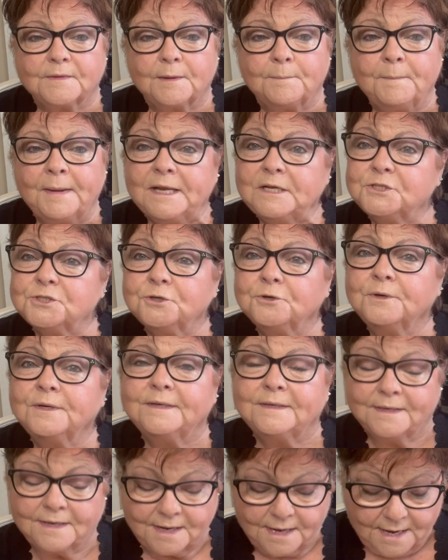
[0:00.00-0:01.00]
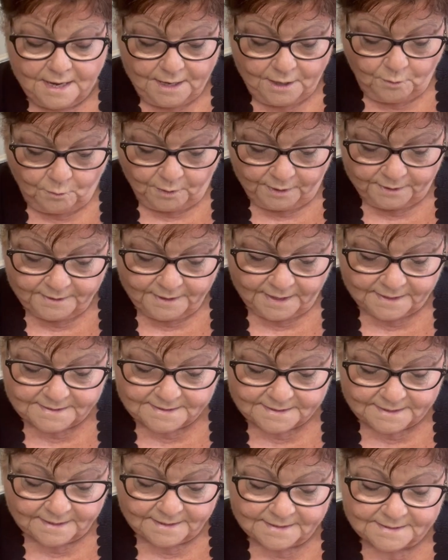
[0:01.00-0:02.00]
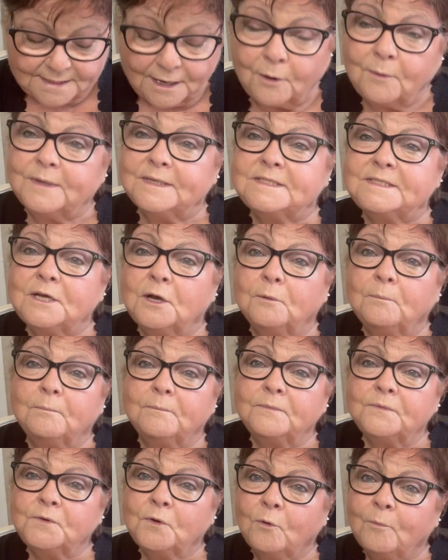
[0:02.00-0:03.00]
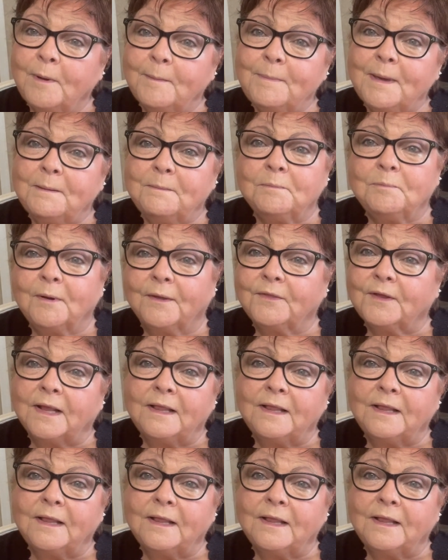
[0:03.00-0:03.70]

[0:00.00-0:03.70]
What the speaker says: make sure, and one nice thing is I always told my baby brother,